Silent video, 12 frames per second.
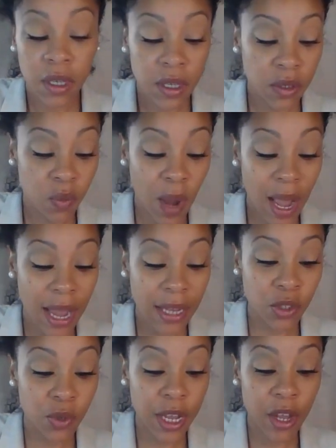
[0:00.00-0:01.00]
Why
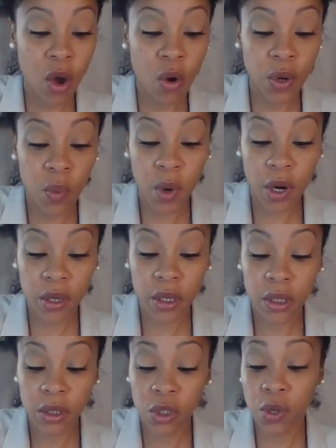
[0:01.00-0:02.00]
do they go to work?
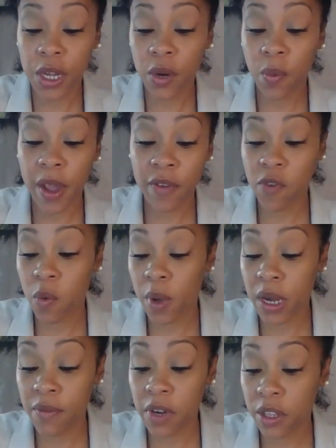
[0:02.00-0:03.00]
To get away from
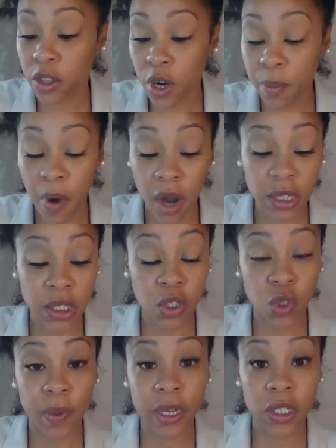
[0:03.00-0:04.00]
whatever their third-party
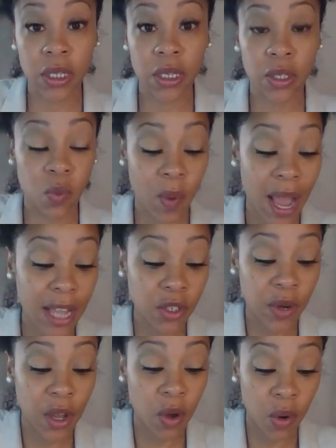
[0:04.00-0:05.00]
situation is. Why
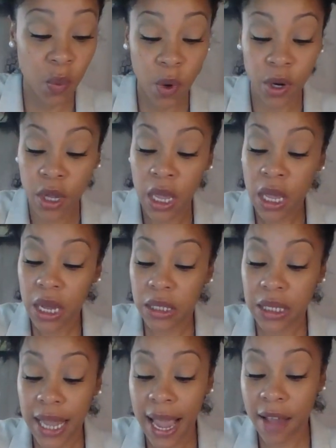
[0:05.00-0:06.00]
do they go to work?
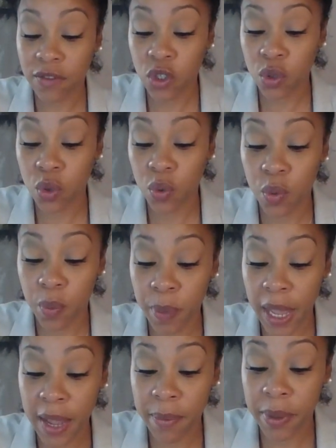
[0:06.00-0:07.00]
Because they have to
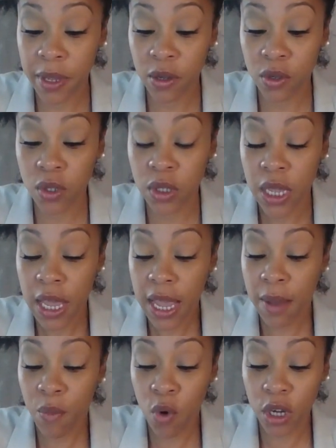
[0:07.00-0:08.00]
pay bills
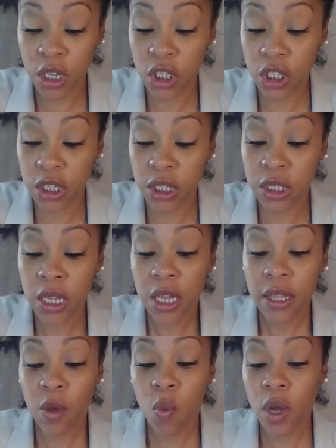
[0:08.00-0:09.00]
and mortgages.
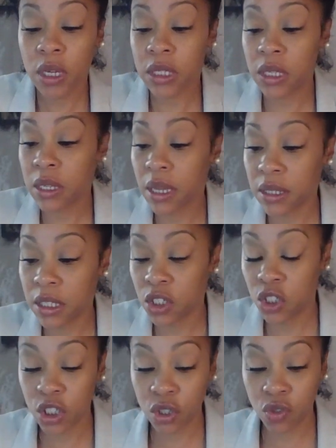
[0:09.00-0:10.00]
They want to see that their
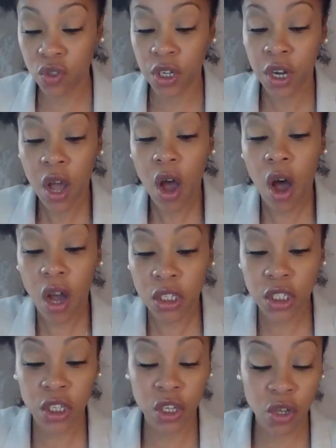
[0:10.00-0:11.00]
children are
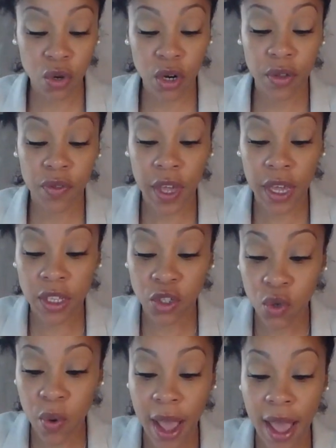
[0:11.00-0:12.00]
secure. They
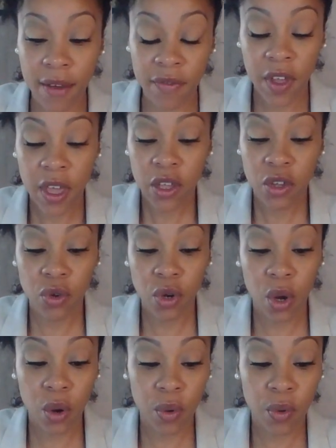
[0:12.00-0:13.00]
do have, you
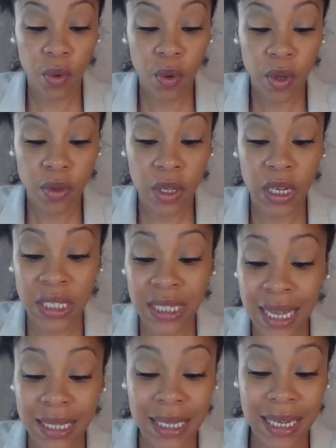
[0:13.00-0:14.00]
know, the
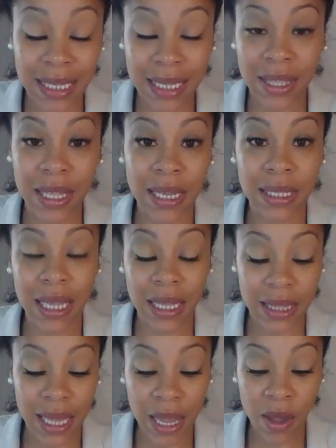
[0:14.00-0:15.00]
necessities and things
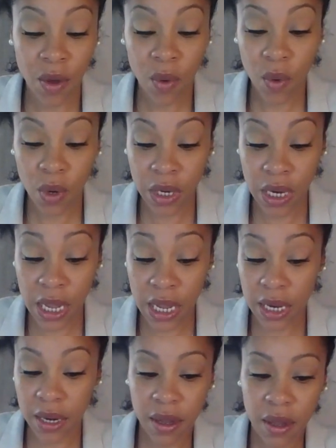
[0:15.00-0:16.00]
that they
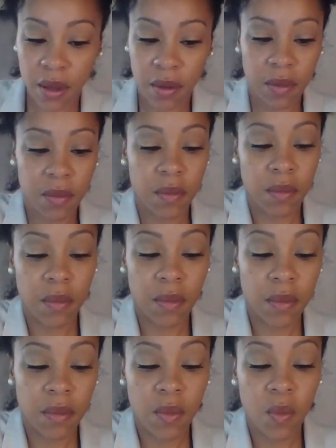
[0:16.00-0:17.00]
need.
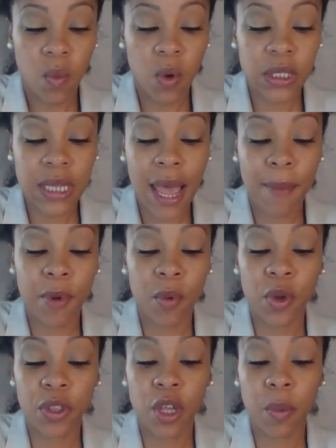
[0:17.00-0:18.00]
What's happened
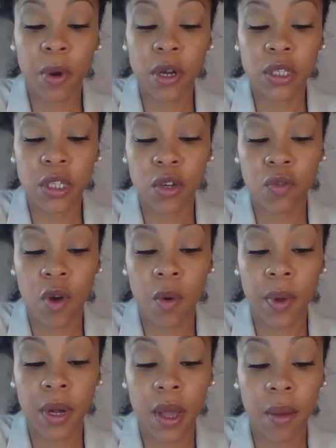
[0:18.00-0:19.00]
with your person
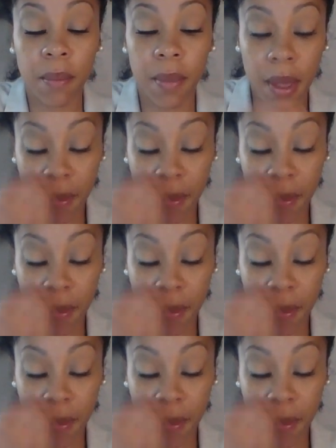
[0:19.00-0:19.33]
growing up?